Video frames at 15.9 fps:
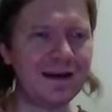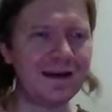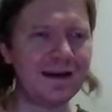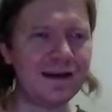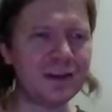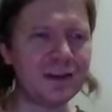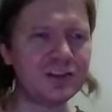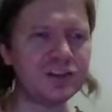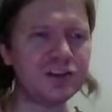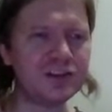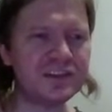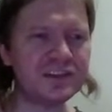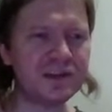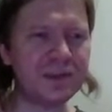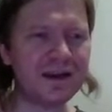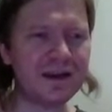It should
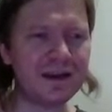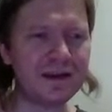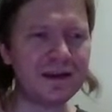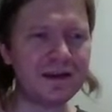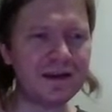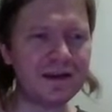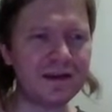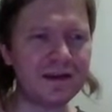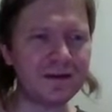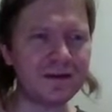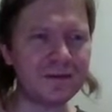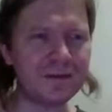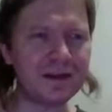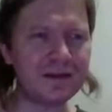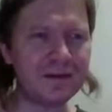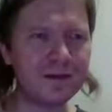still be in here.
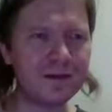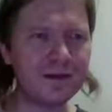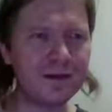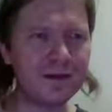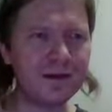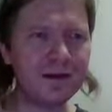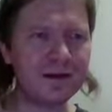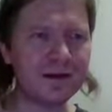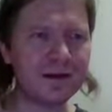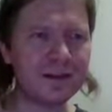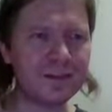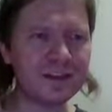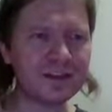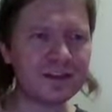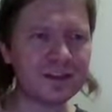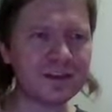Let
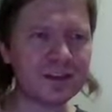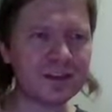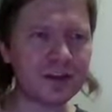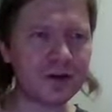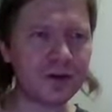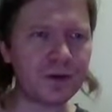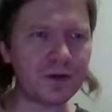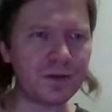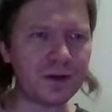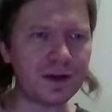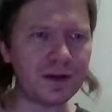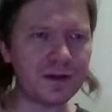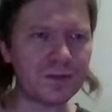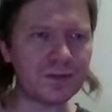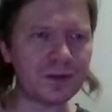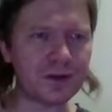me check current arena.
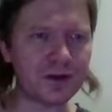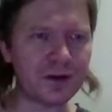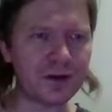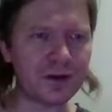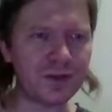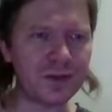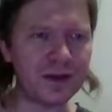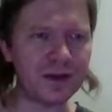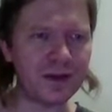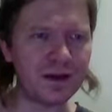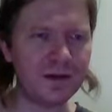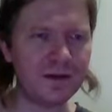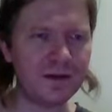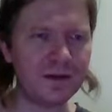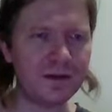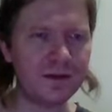Let me check current arena.
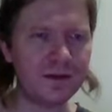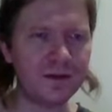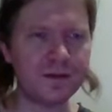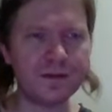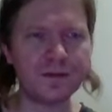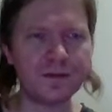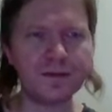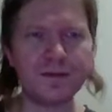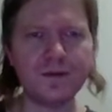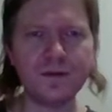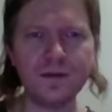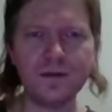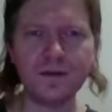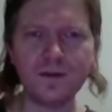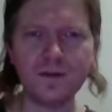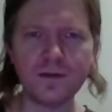
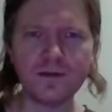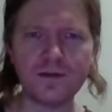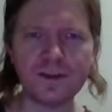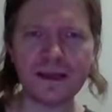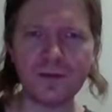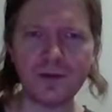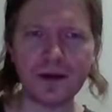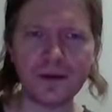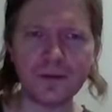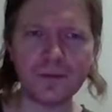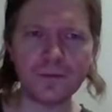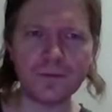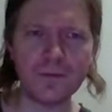Flame Waker.